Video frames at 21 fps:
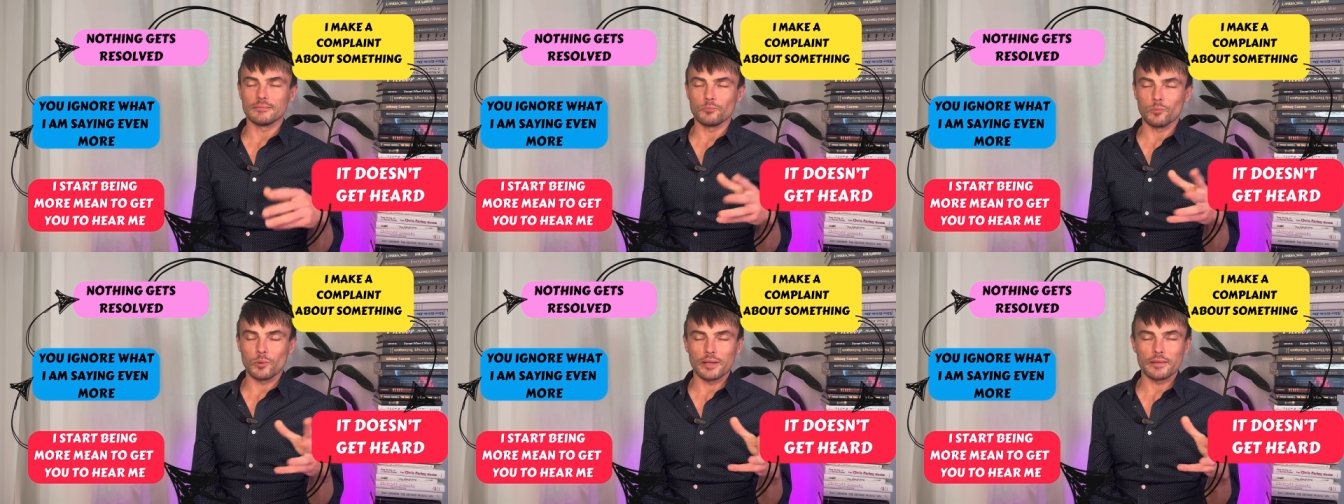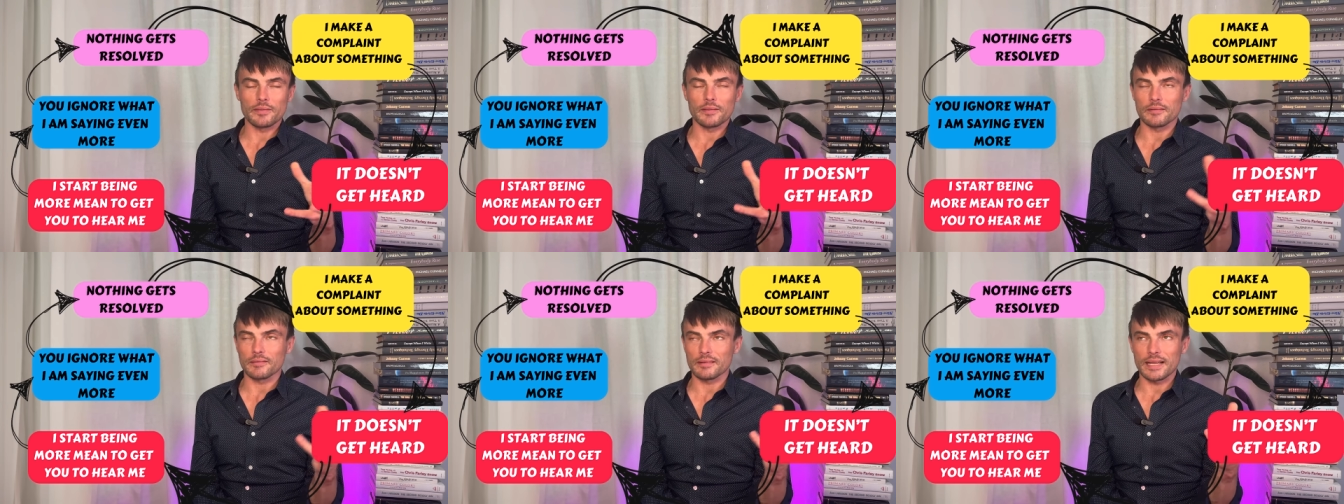where
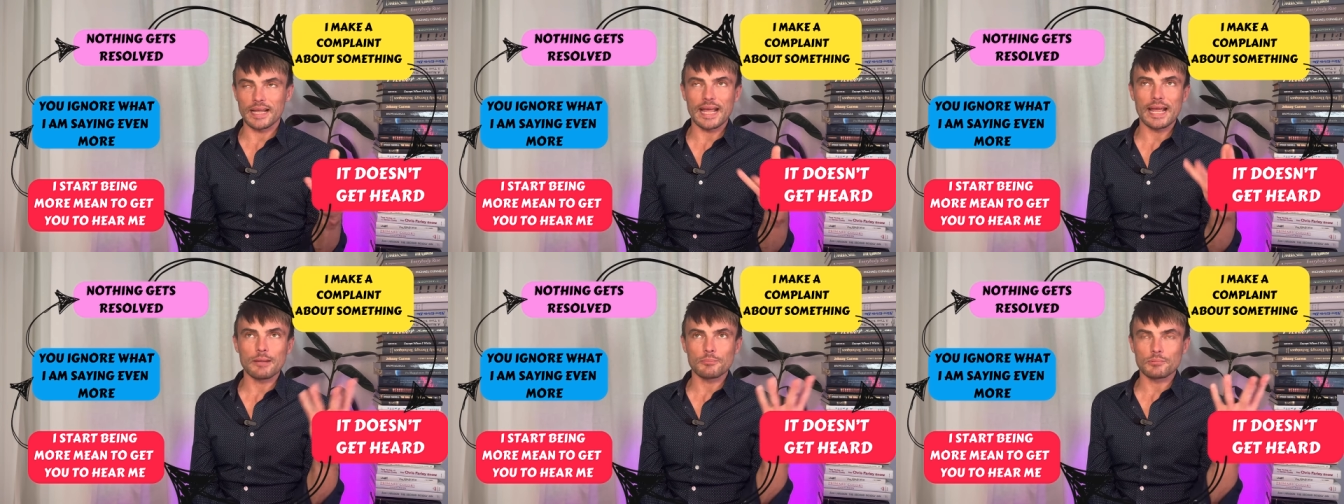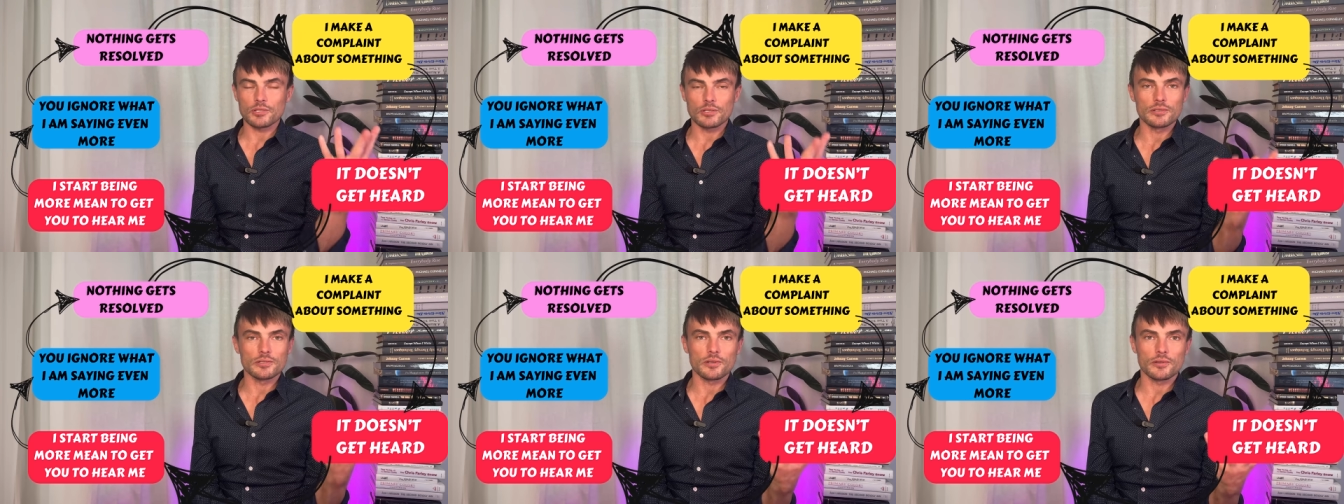the
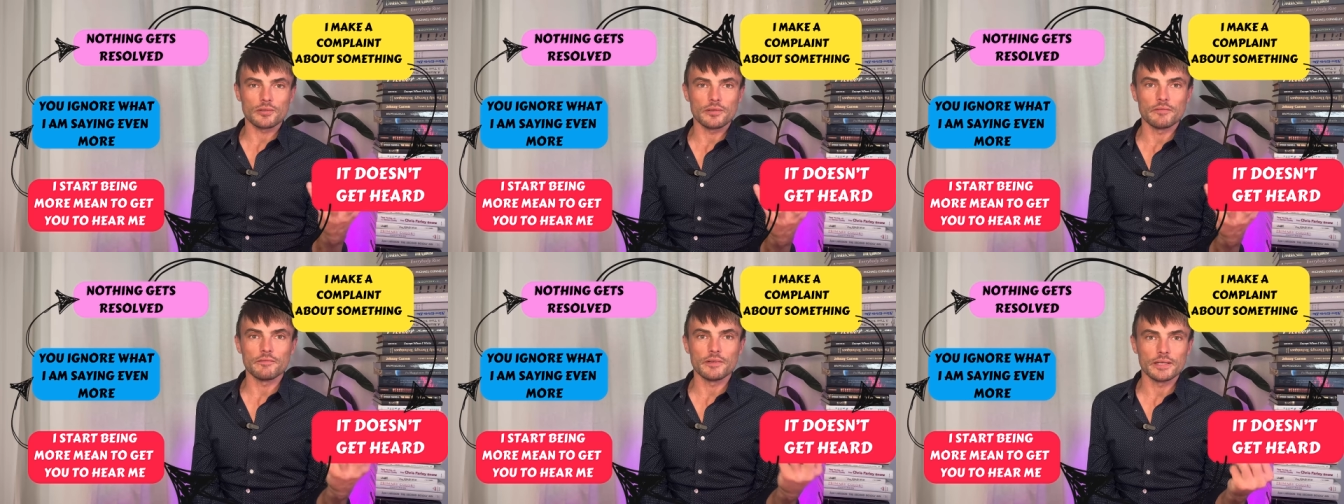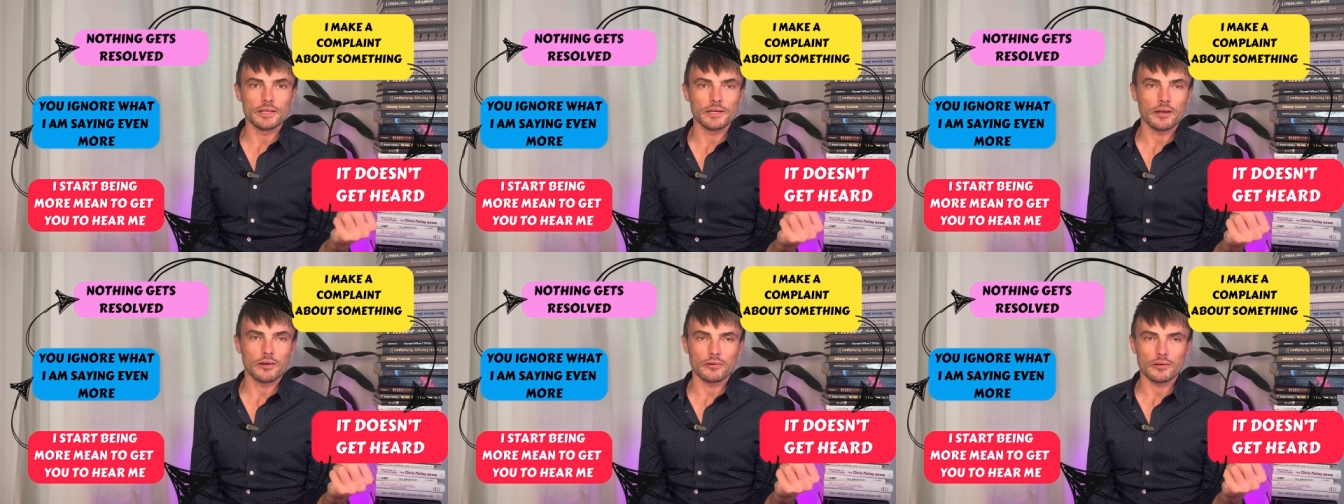captions on the
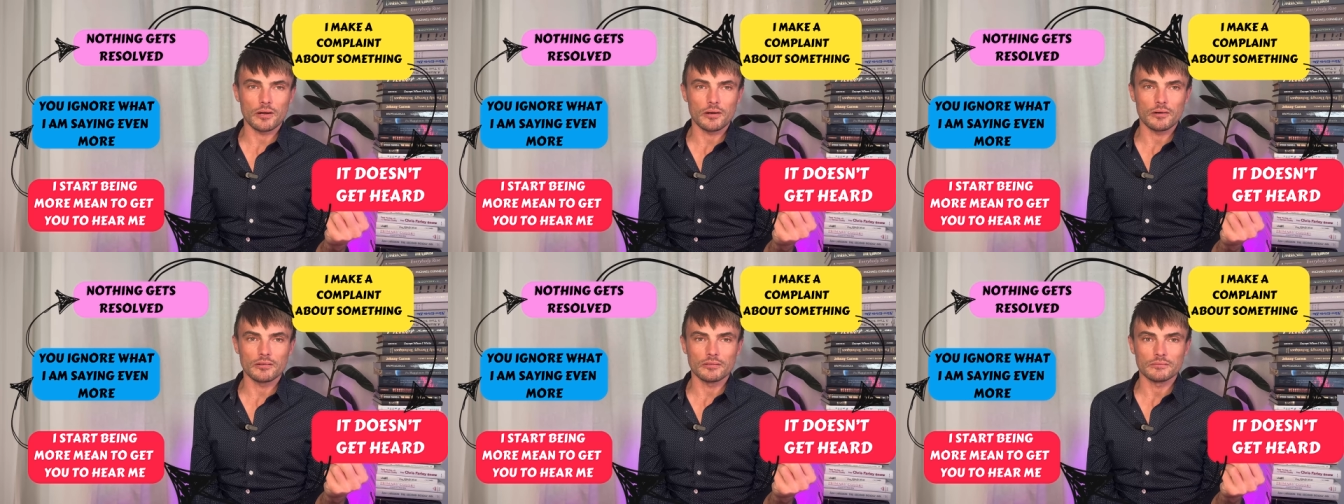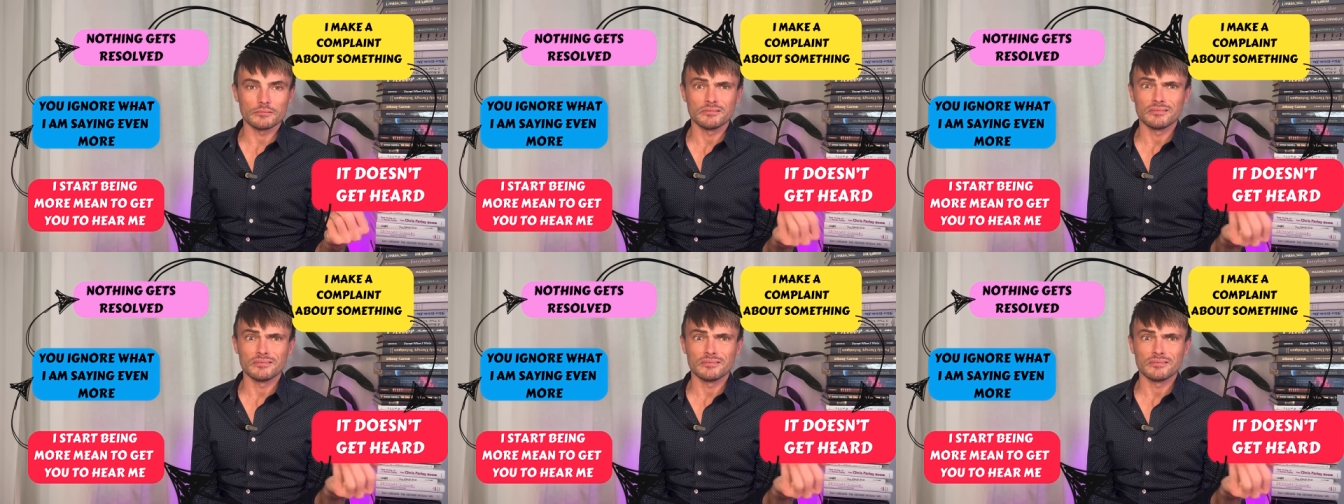video go.